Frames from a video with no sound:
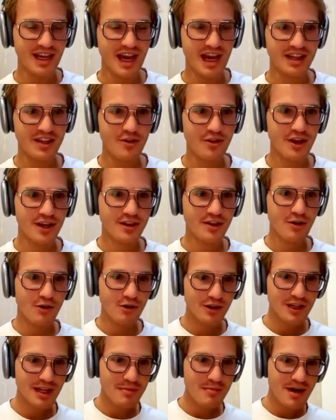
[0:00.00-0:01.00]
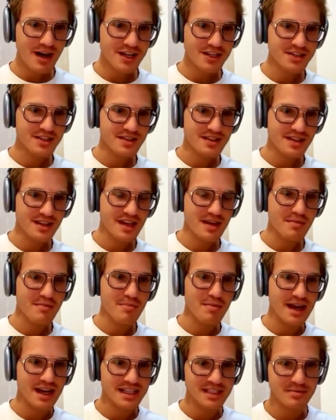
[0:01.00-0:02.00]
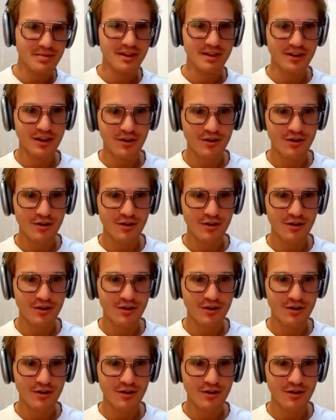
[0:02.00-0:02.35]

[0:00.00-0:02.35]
And you can only match the compatible